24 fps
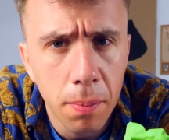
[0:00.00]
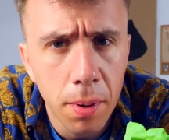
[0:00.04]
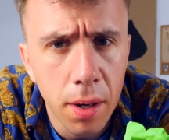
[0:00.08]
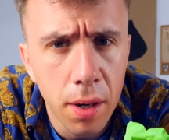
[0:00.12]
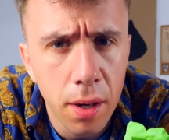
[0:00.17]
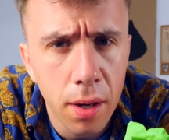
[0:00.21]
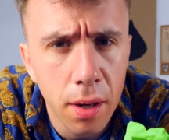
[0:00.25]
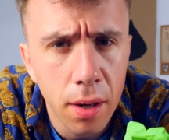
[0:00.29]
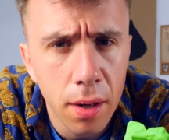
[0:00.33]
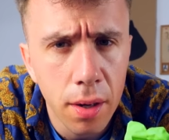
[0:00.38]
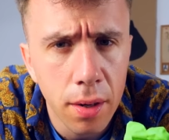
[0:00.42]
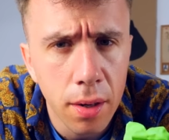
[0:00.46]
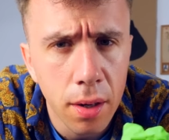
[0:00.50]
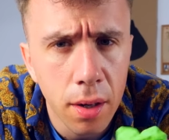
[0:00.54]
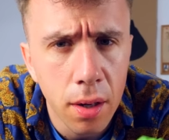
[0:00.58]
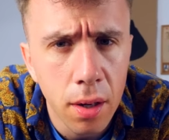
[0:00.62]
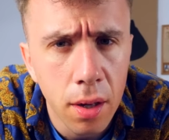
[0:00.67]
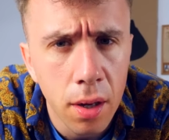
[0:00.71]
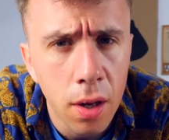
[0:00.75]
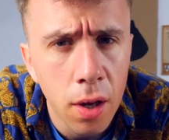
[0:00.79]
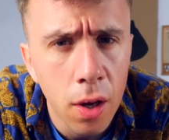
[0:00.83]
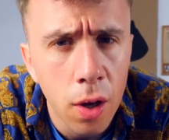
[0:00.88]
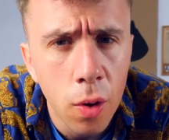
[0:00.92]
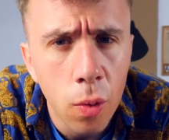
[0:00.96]
but
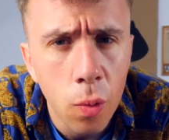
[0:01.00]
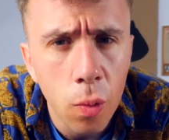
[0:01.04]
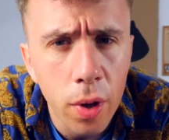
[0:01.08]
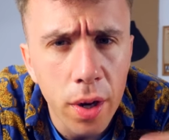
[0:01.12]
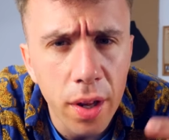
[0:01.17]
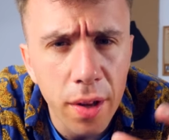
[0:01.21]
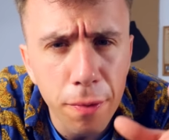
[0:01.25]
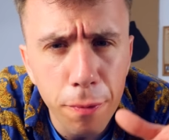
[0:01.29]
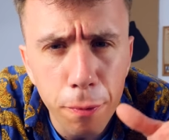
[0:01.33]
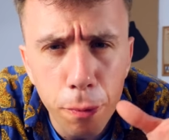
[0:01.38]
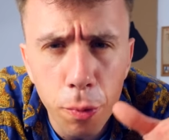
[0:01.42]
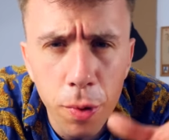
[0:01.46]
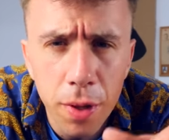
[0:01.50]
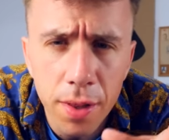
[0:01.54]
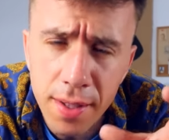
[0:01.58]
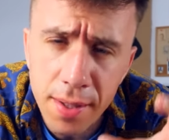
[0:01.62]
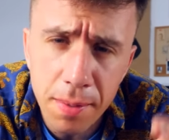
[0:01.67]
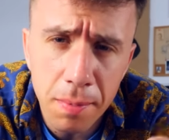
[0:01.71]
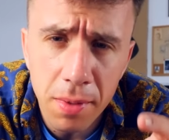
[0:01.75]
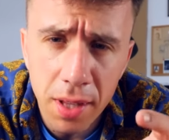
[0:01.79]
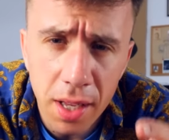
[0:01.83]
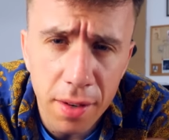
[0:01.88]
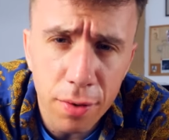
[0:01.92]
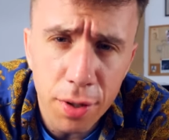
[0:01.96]
what if with
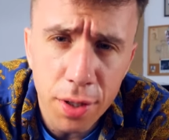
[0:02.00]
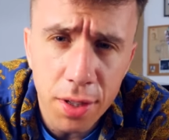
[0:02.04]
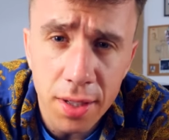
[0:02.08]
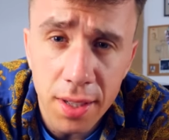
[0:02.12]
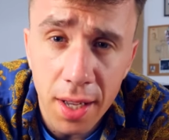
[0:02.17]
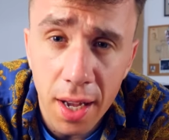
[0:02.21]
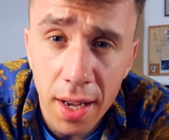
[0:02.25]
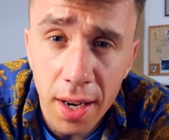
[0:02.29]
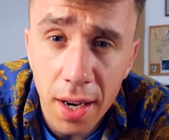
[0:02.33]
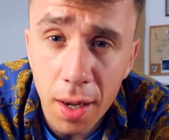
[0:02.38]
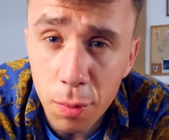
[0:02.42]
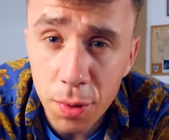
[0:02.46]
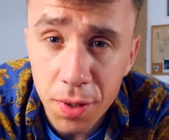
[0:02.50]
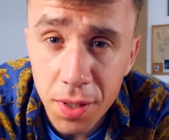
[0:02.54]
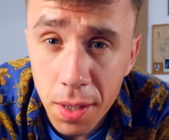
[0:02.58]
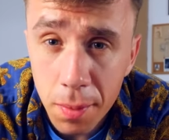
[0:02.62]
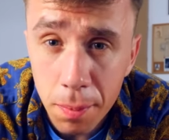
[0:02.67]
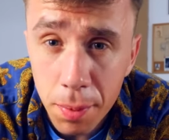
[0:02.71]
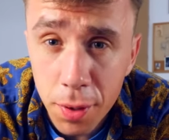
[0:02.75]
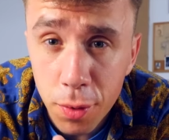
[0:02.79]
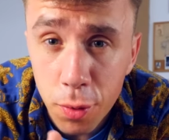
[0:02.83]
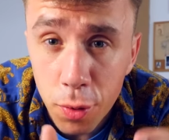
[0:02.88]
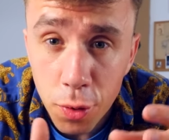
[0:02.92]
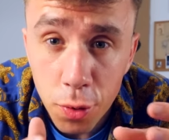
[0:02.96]
some clever design I was
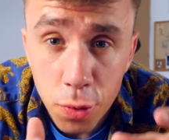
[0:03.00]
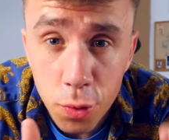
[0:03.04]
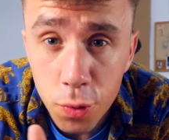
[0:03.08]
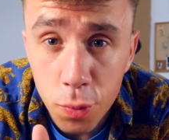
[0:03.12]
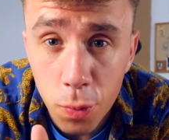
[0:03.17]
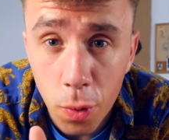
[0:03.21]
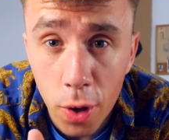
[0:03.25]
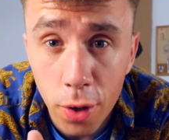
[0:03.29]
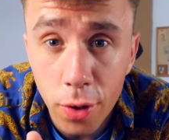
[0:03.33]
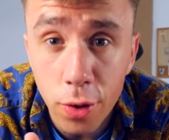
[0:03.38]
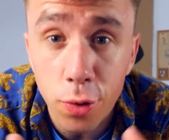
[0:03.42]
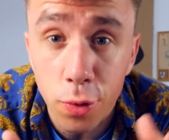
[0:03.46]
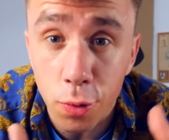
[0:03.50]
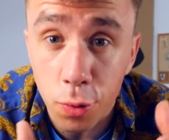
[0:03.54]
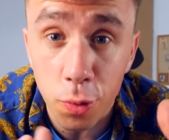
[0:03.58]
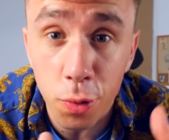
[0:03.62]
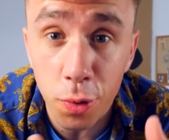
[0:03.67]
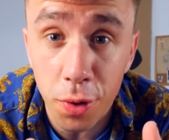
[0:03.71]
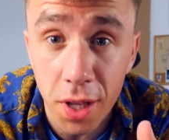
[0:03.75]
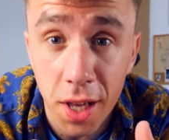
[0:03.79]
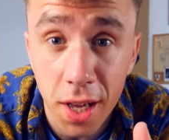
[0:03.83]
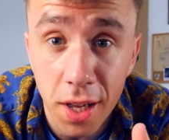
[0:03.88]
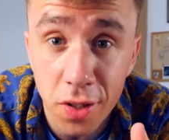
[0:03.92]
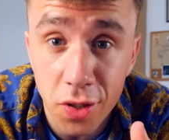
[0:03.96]
able to use water to
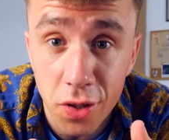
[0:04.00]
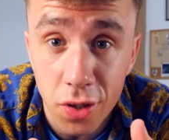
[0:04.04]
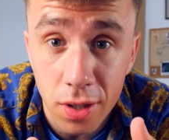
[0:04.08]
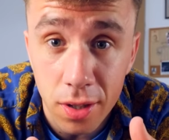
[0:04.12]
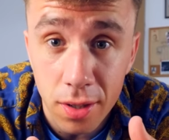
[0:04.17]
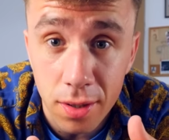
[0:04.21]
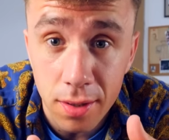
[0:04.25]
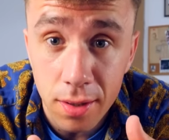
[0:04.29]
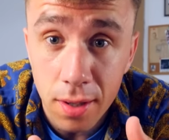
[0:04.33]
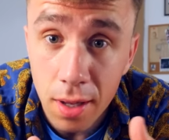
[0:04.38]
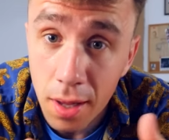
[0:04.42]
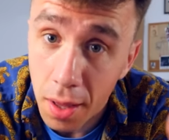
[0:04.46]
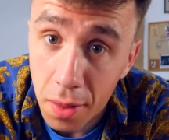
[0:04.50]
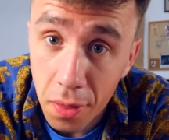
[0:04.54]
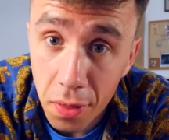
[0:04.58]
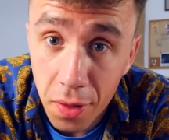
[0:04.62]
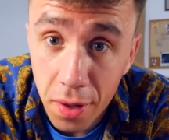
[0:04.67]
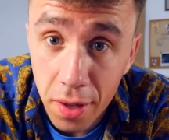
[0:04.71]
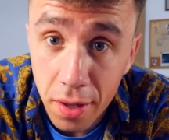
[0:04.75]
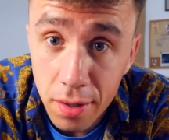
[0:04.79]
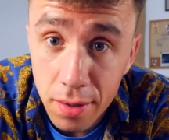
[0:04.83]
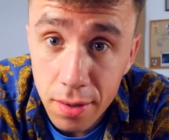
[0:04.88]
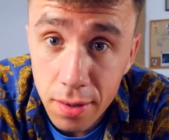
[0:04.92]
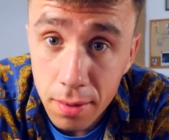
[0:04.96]
cool the engines and
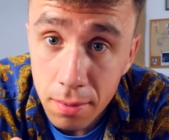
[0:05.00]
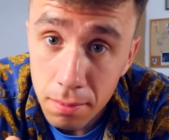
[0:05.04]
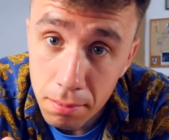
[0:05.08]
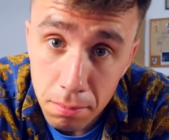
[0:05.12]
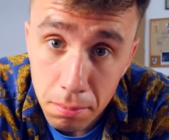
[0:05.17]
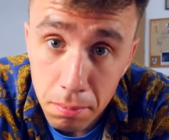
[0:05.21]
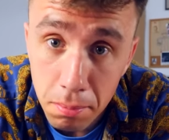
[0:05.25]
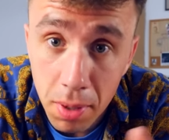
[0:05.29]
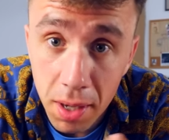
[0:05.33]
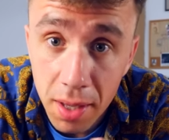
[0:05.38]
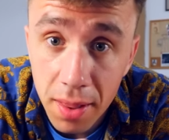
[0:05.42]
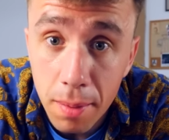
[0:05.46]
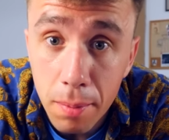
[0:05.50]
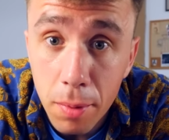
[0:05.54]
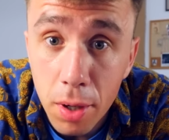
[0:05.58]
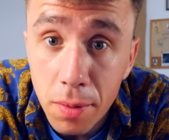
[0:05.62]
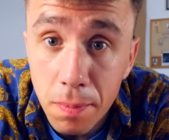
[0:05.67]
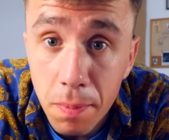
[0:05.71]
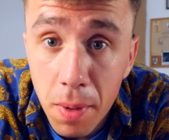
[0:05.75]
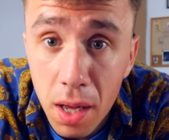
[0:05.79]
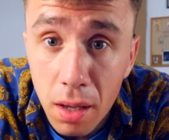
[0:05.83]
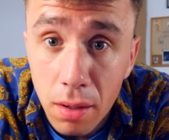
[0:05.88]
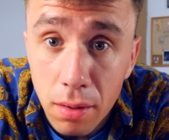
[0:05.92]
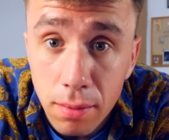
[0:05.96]
thus make them
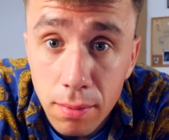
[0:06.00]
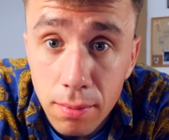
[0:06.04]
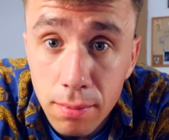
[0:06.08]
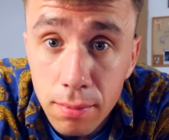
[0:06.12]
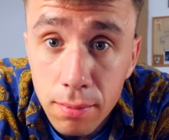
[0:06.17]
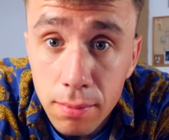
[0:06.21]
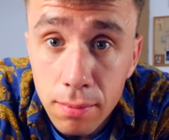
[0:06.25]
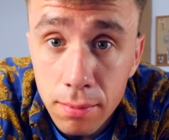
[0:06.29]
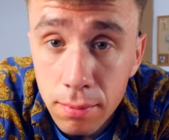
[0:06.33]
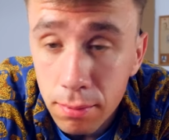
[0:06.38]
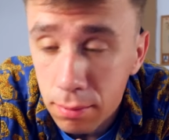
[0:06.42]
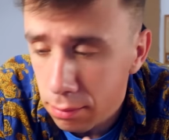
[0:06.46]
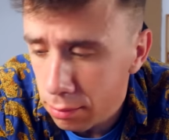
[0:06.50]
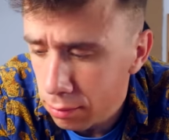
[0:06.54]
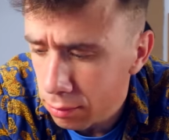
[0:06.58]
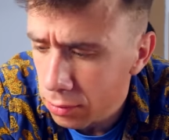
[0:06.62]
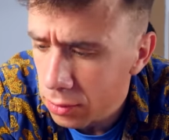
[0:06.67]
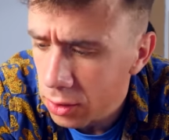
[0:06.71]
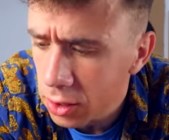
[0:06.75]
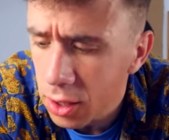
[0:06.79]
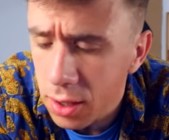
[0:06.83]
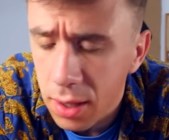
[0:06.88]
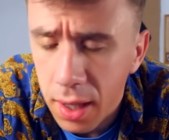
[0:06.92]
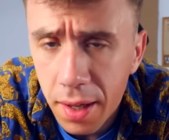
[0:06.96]
not melt?
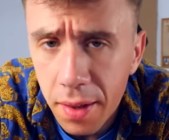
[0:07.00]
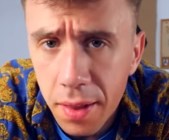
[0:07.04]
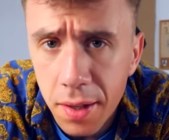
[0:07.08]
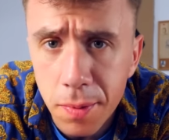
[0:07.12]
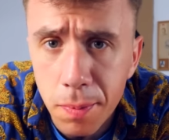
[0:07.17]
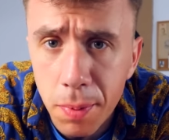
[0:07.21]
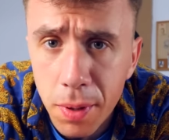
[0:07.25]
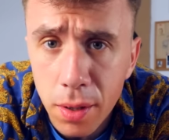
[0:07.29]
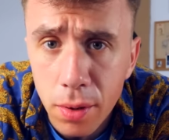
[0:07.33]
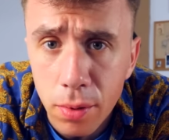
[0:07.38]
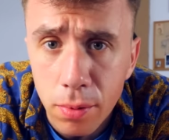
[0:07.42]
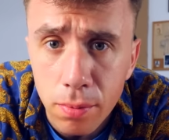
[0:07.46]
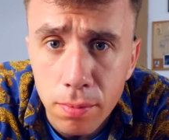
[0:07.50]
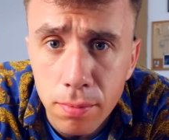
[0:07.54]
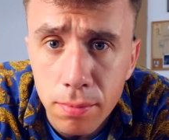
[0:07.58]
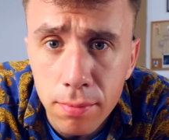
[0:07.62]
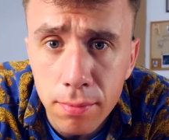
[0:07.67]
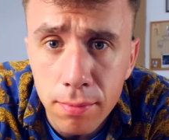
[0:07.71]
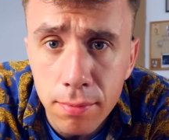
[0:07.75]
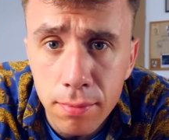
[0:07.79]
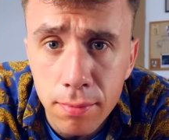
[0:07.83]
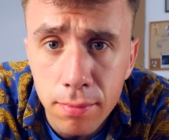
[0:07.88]
Just like this balloon.